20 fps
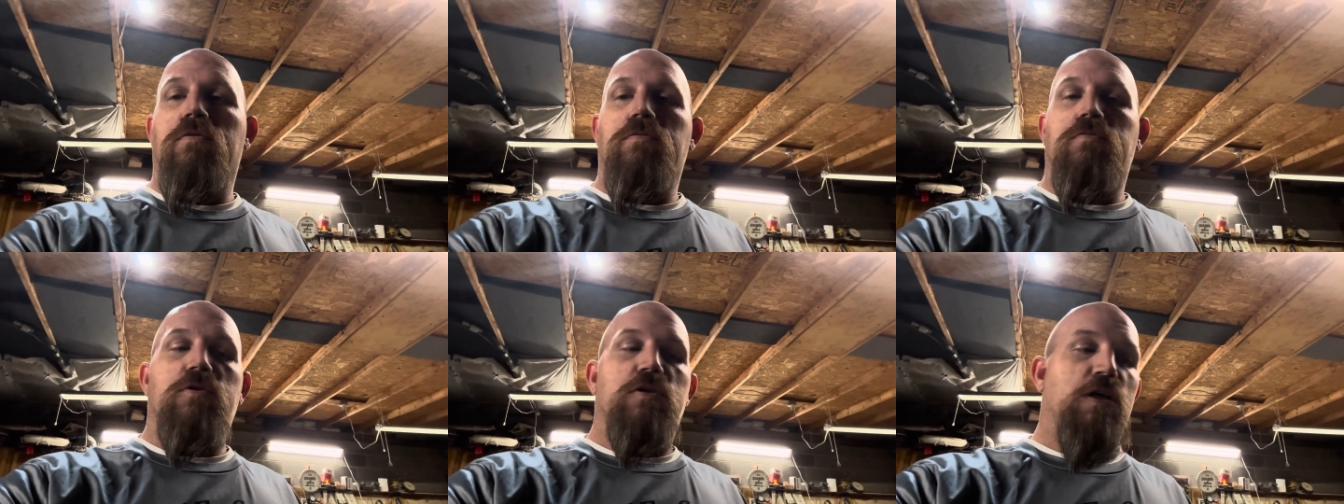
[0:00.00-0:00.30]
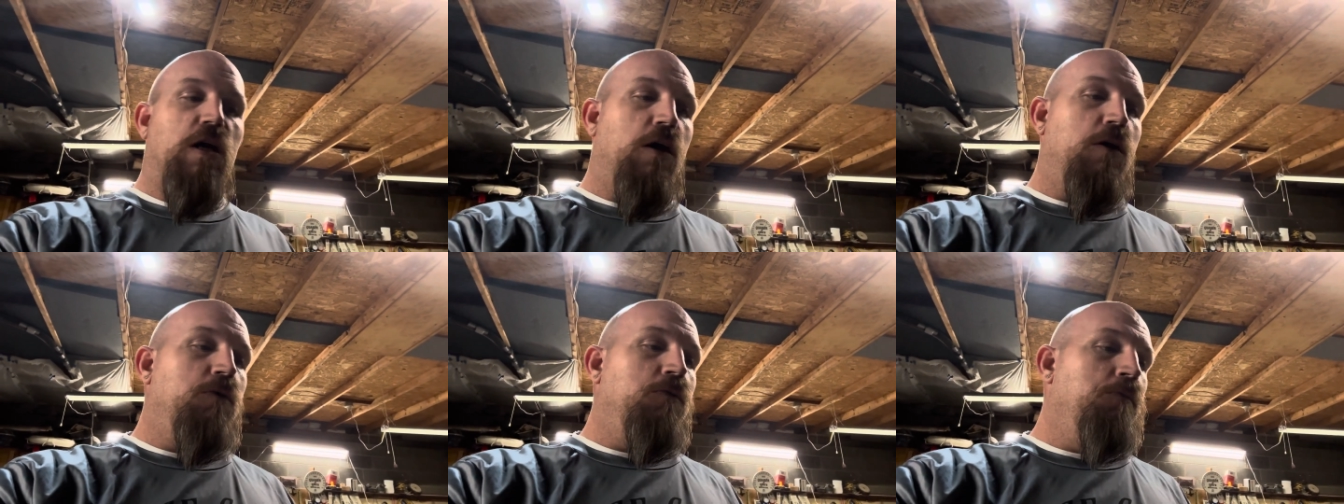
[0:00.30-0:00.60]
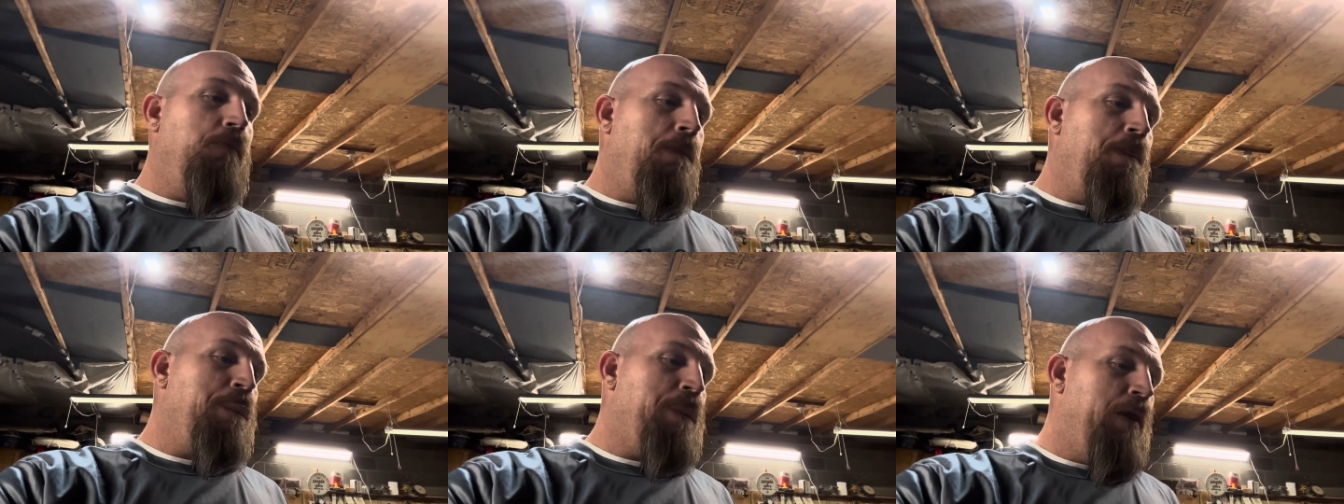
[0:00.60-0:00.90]
So
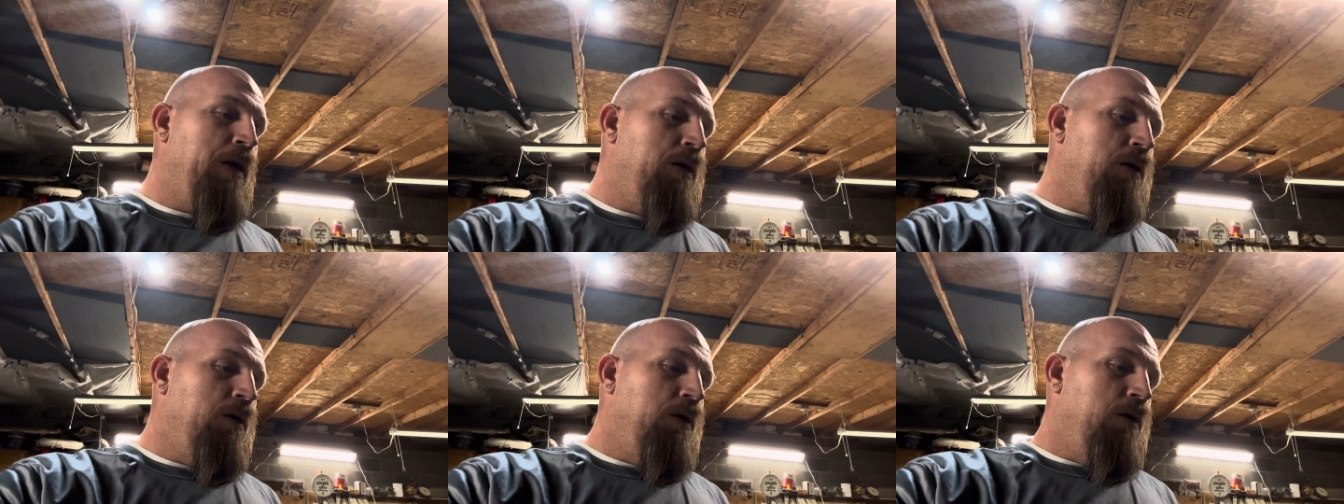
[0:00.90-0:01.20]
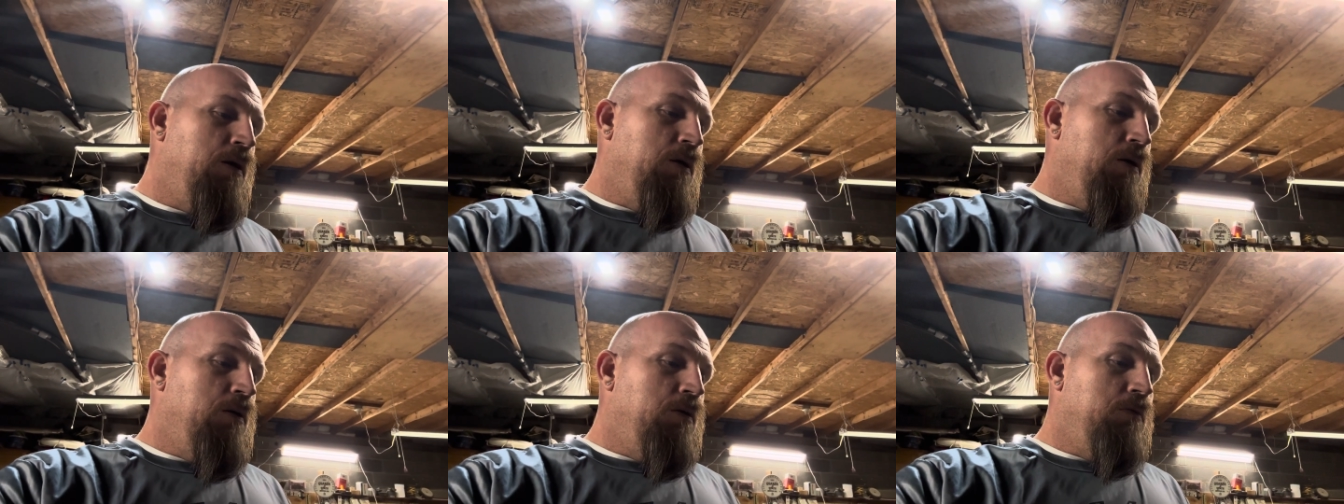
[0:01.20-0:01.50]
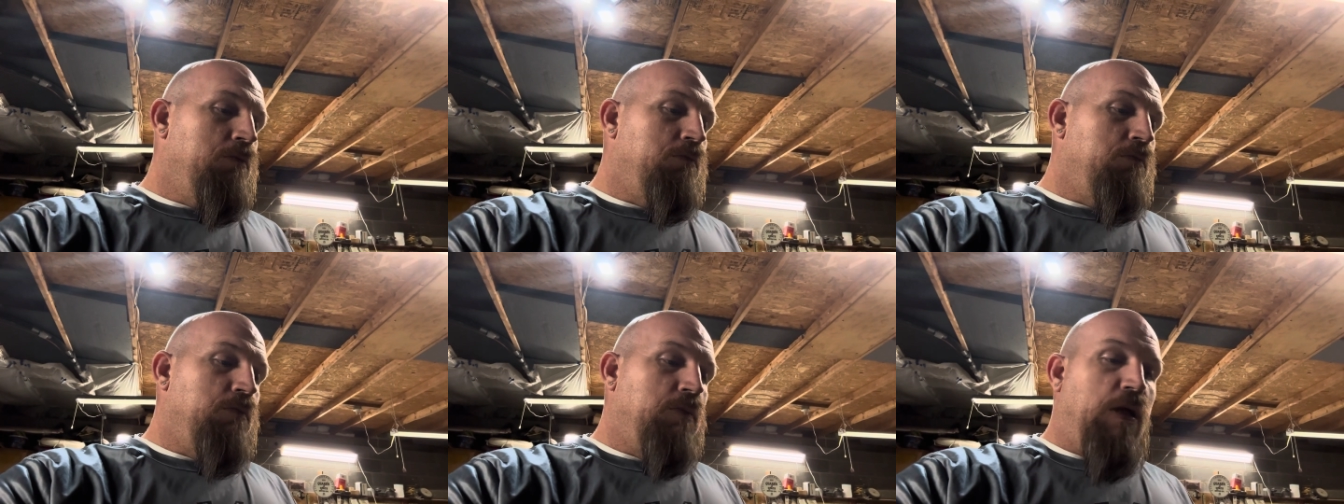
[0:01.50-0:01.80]

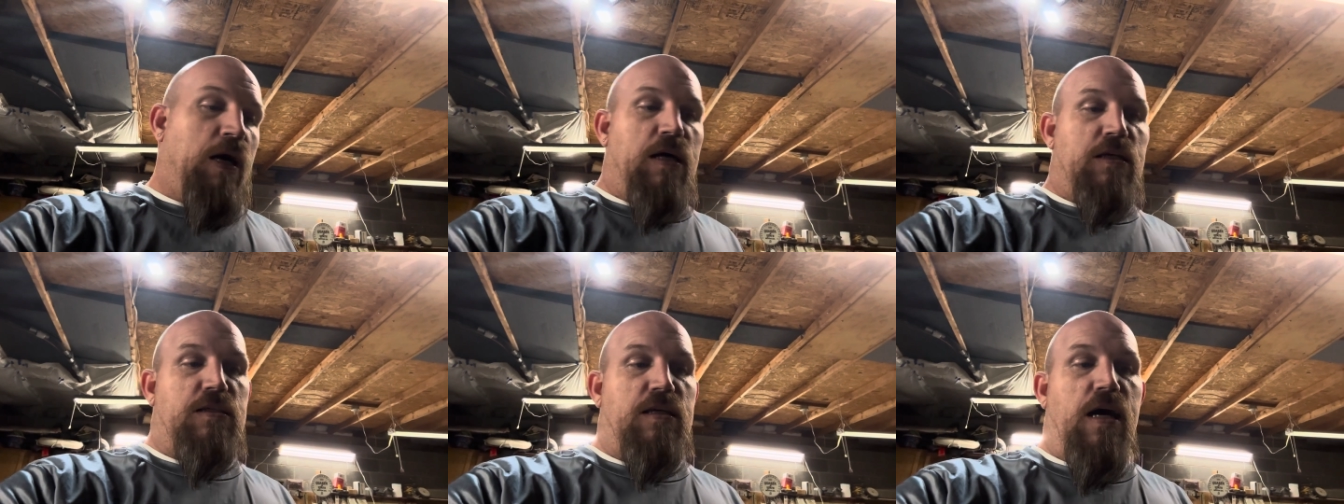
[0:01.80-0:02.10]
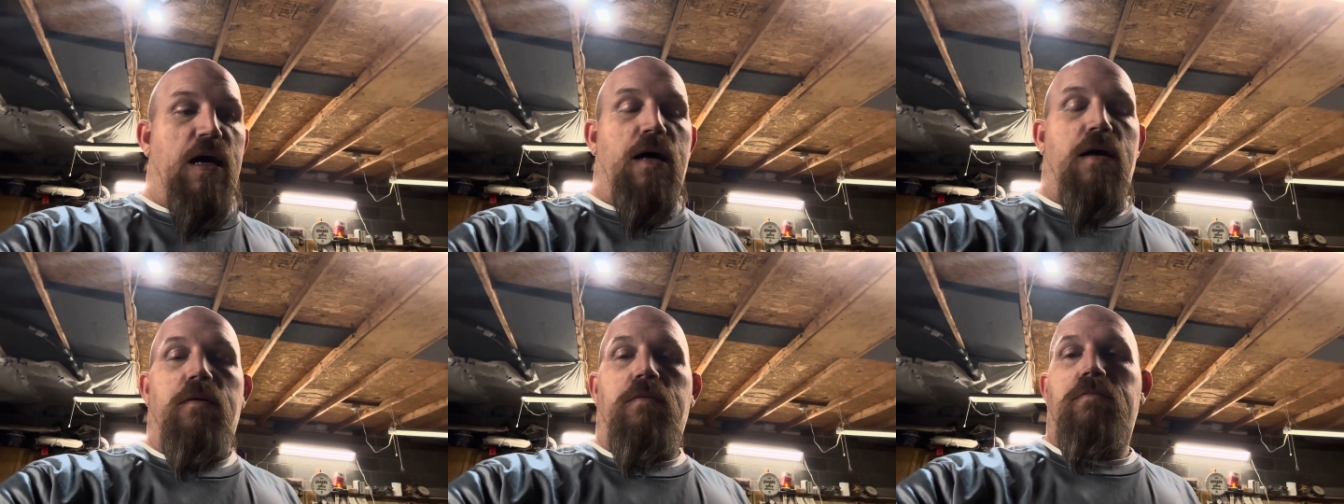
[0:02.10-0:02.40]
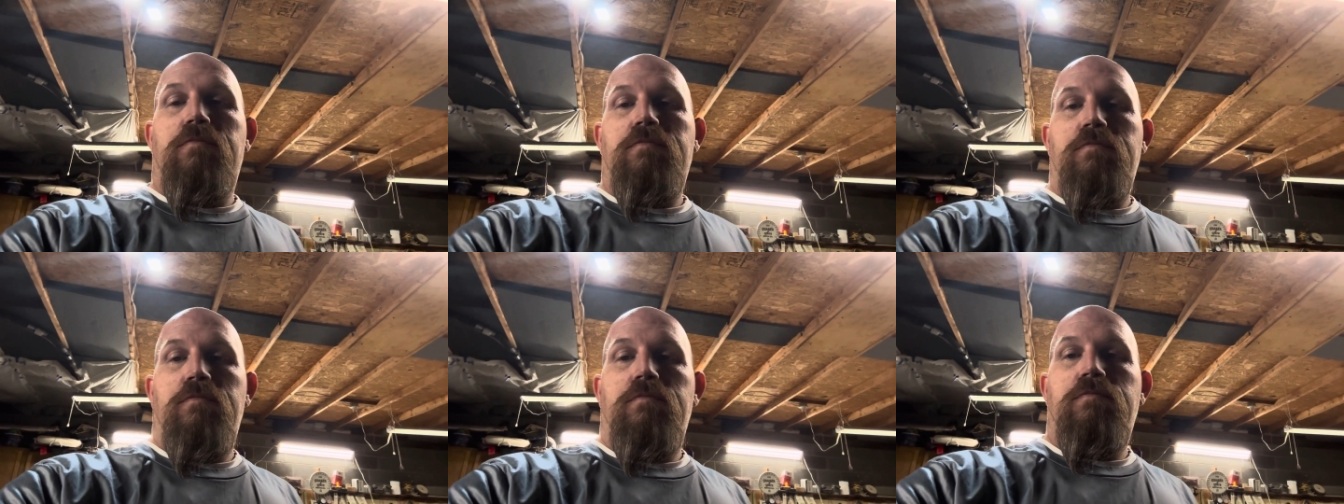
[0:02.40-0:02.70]
that's that.
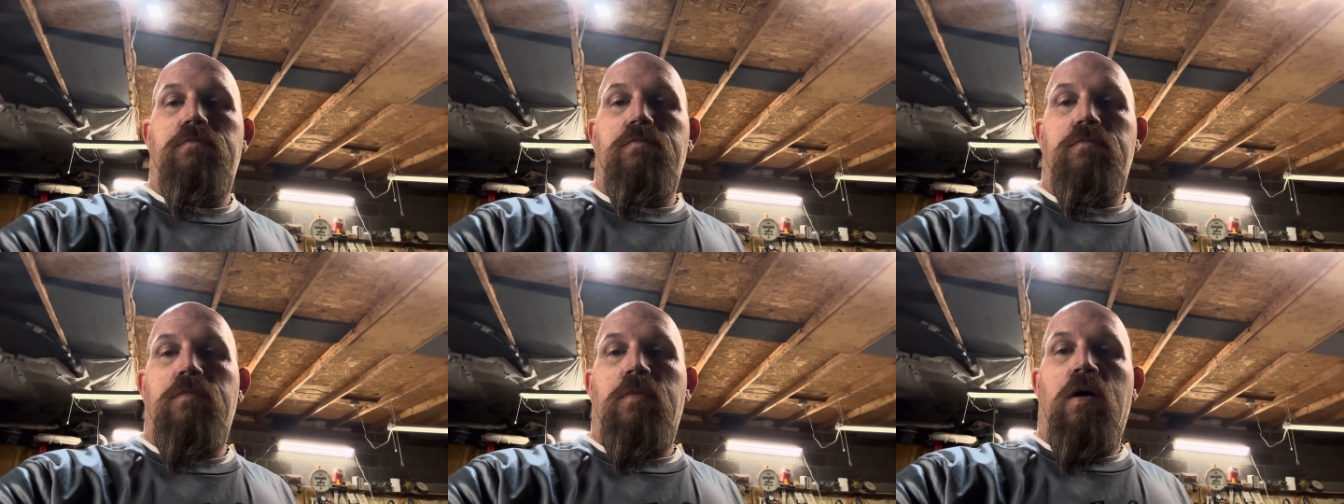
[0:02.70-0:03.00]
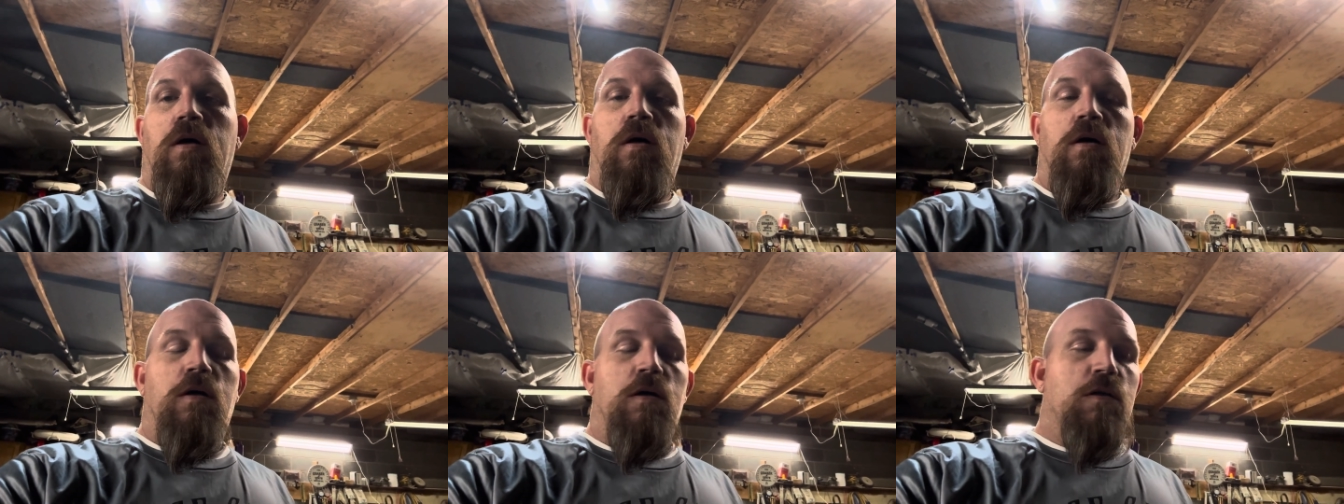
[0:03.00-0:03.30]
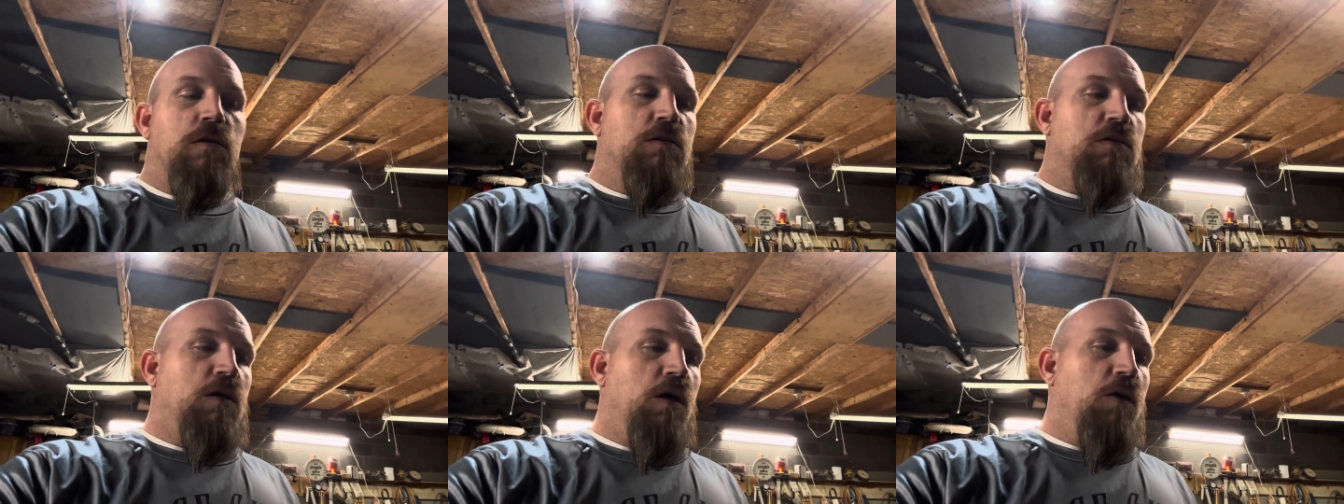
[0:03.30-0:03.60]

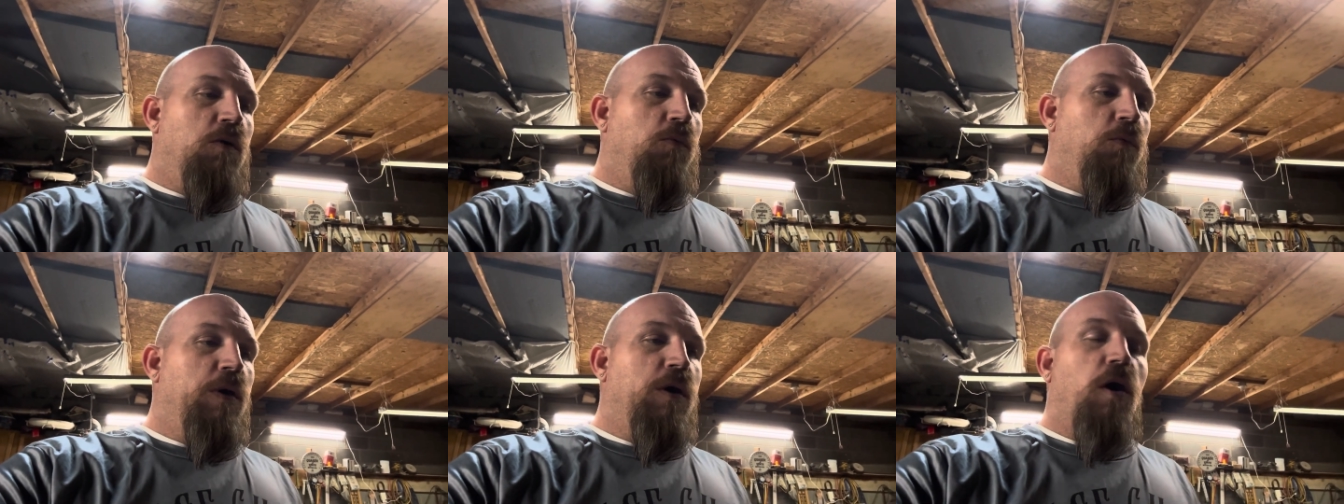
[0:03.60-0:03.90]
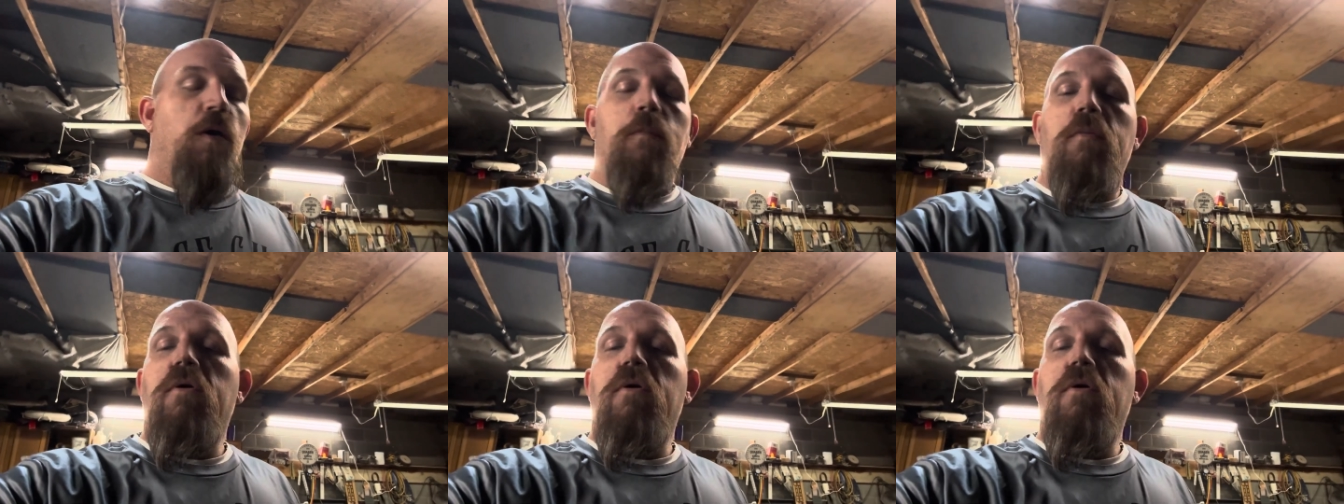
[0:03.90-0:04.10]
So we're going to